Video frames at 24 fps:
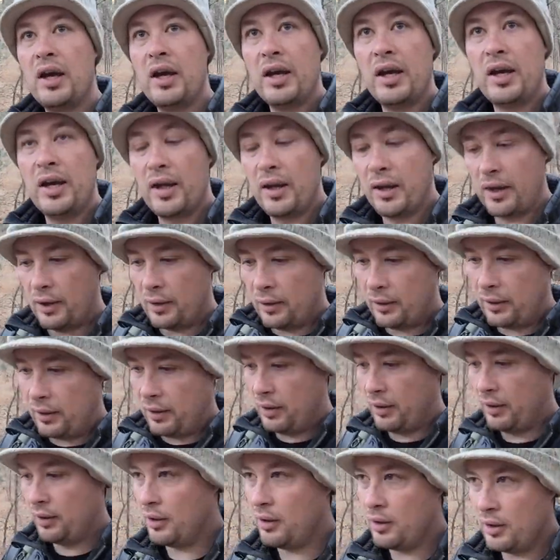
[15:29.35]
And
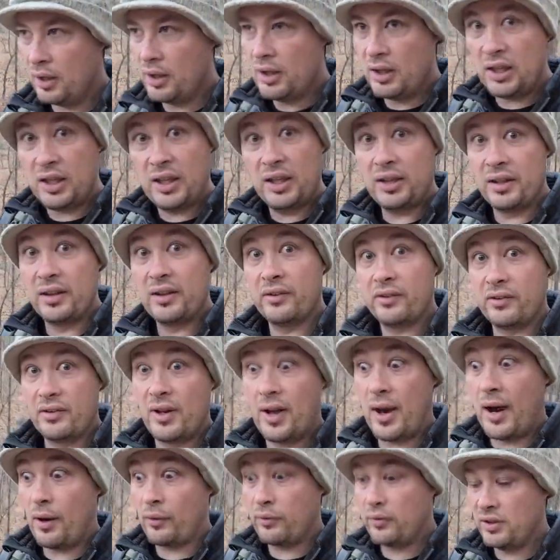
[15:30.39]
it is
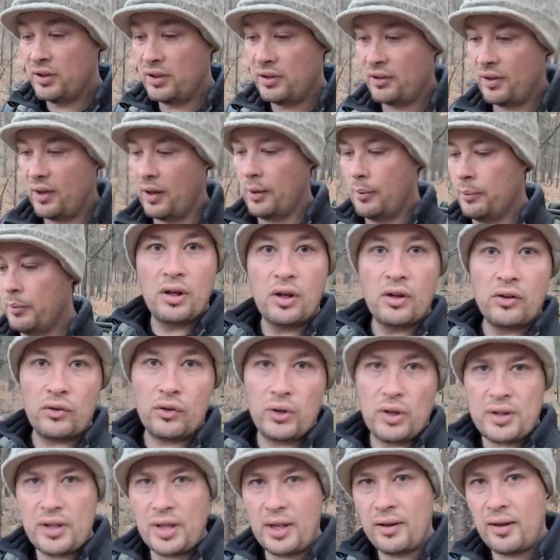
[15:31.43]
now tea time. So
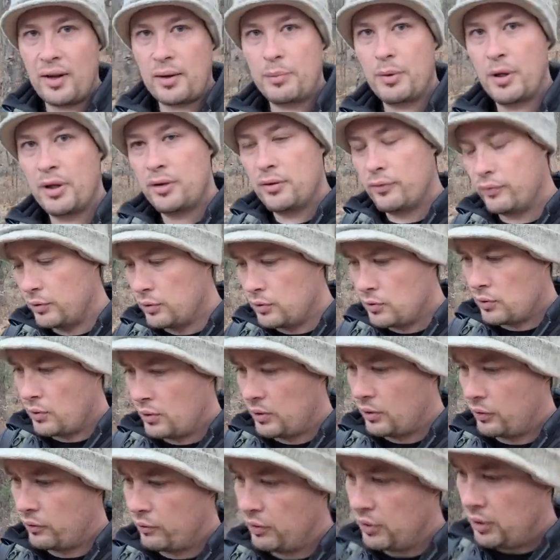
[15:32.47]
hit that like button if you
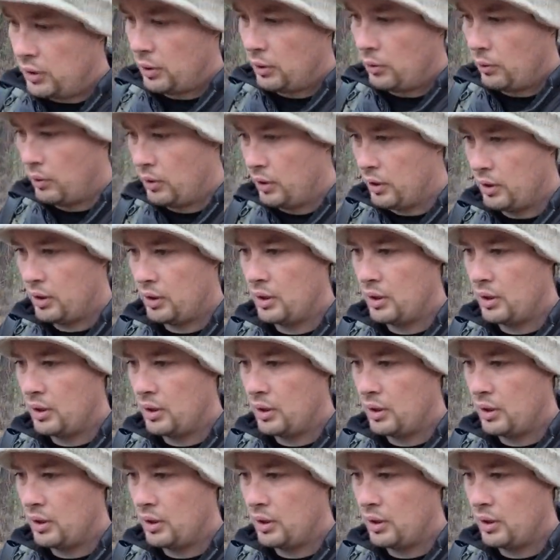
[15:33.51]
enjoyed this video.